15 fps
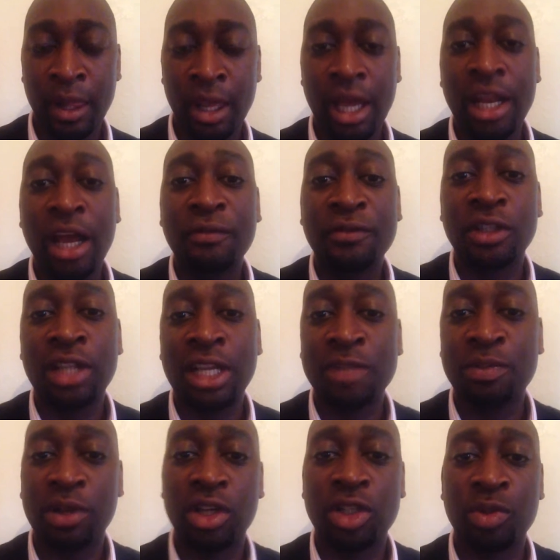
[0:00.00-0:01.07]
And often that's
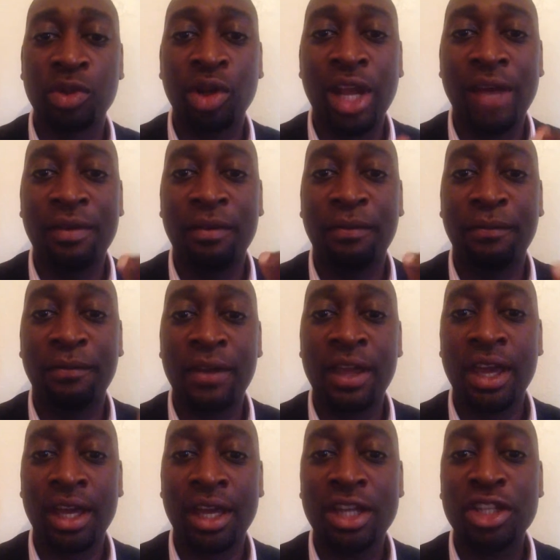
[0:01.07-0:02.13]
because we don't have a
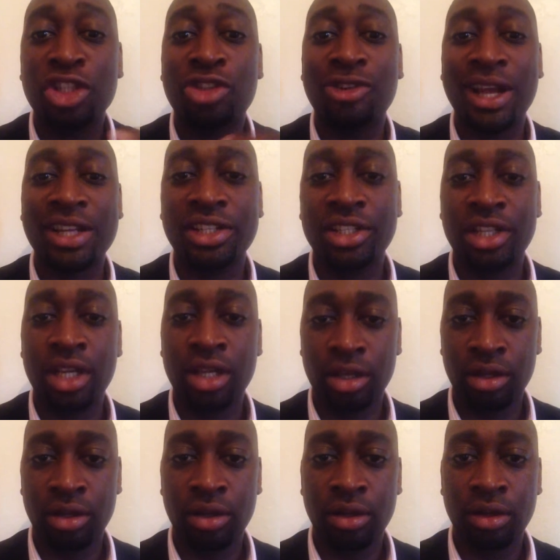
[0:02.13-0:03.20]
fear strategy.
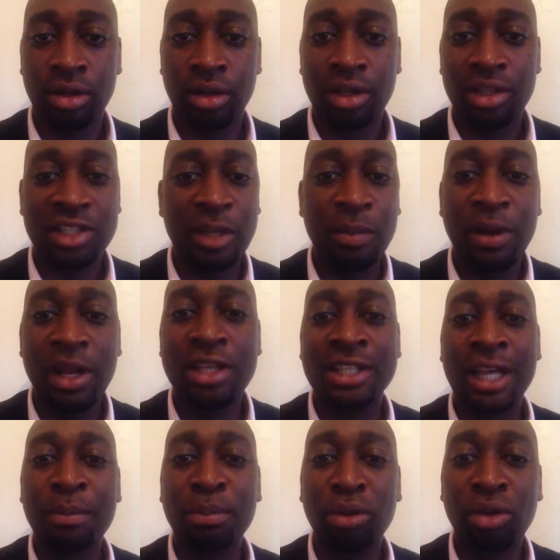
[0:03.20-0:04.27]
Simple
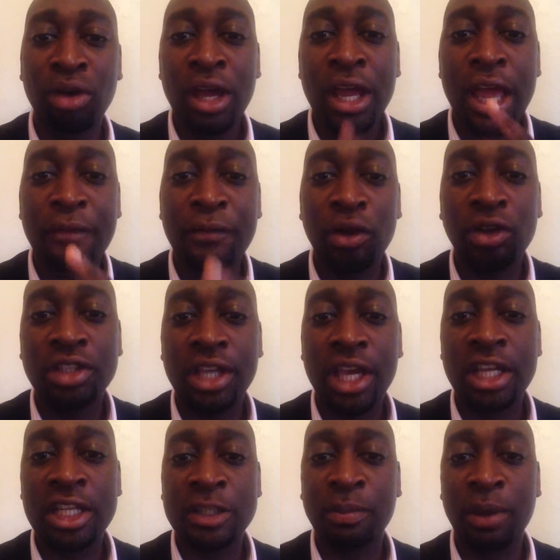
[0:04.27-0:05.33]
example, if you're
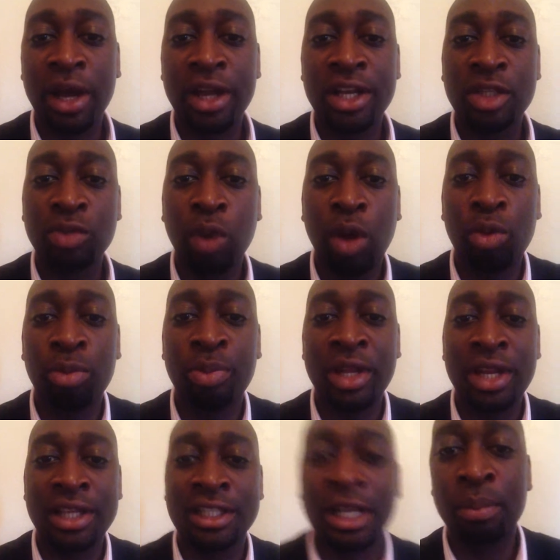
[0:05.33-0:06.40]
scared of spiders, what would be
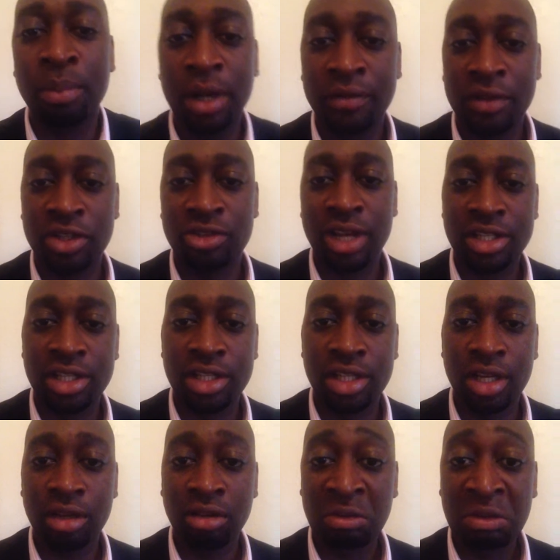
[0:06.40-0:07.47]
an example of a
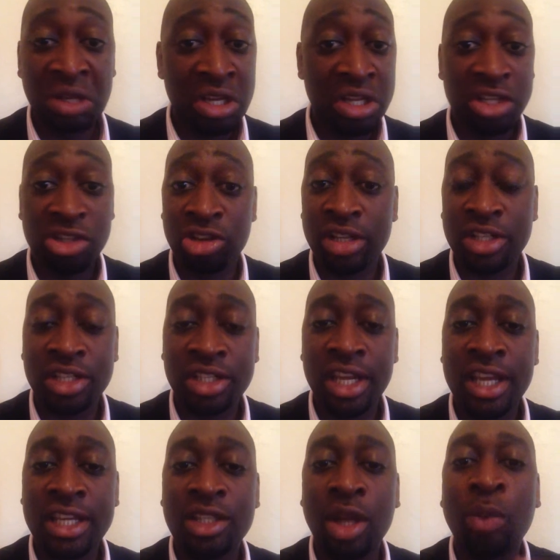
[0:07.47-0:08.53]
strategy? The
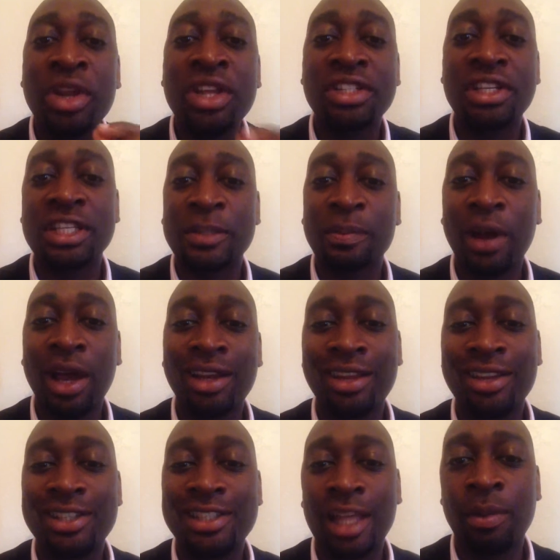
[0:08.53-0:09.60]
strategy is that when you see a spider,
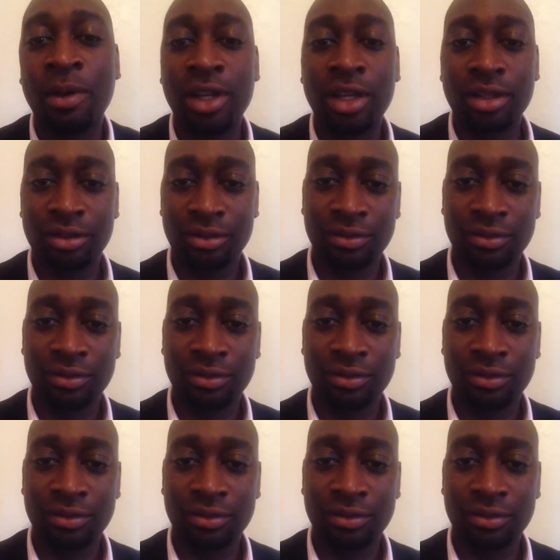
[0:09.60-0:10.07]
you step on it.